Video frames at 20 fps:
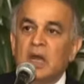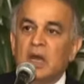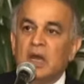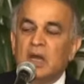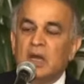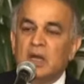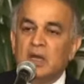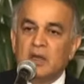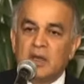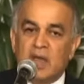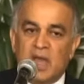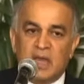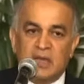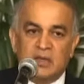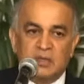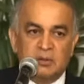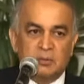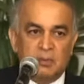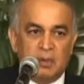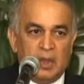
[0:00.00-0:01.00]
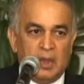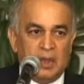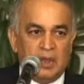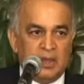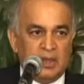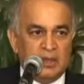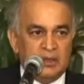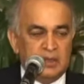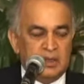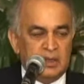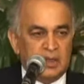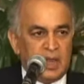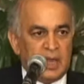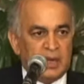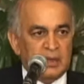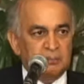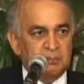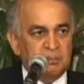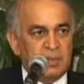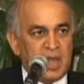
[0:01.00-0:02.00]

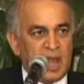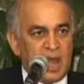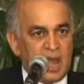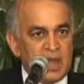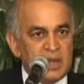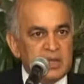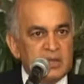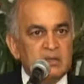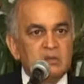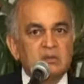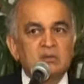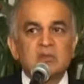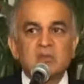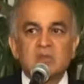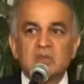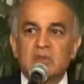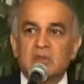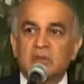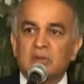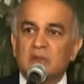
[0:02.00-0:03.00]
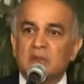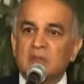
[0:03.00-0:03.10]
and behind the